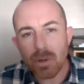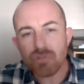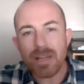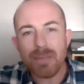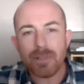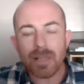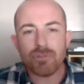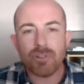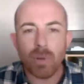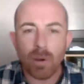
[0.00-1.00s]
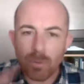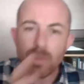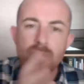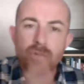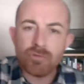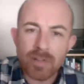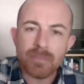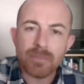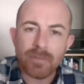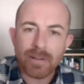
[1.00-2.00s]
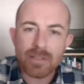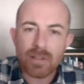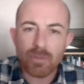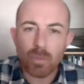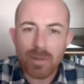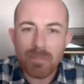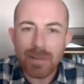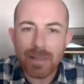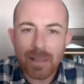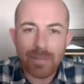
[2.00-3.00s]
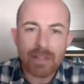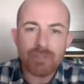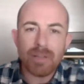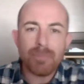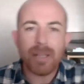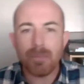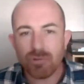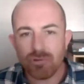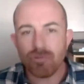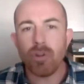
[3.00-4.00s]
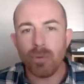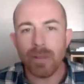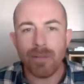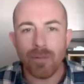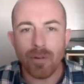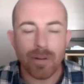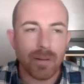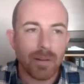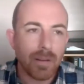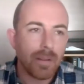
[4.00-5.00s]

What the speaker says: My dream came true. I've always dreamed and fantasized winning big, and that dream came true that night.